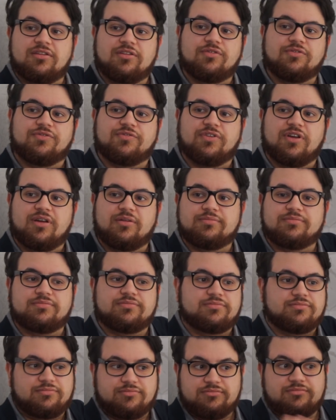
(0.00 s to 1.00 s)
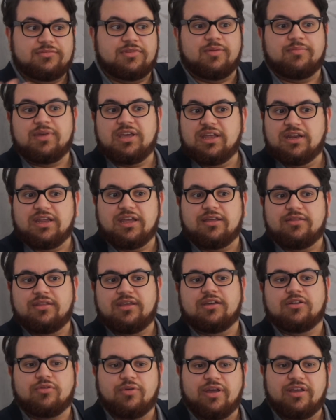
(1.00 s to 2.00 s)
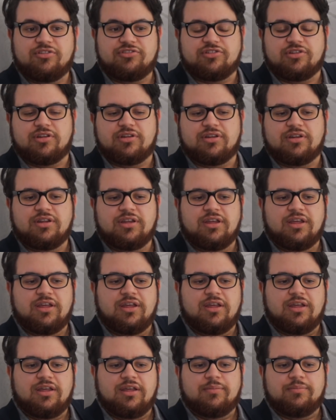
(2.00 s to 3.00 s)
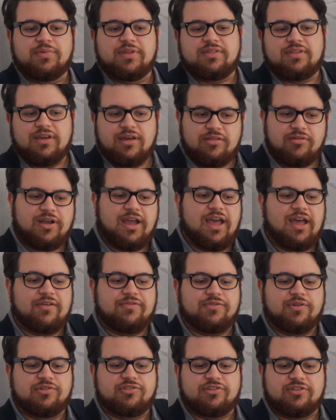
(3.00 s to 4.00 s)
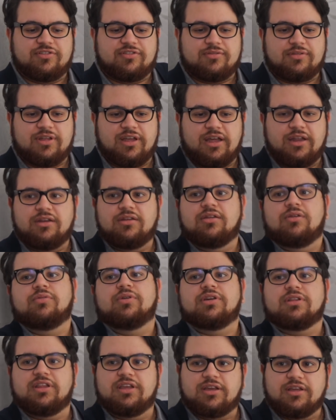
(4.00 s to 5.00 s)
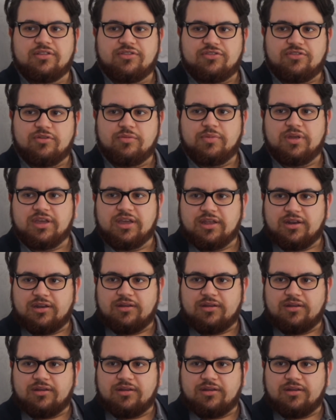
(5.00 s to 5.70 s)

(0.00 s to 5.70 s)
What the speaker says: you from the media and the equation. But the other half are just unknowingly consuming it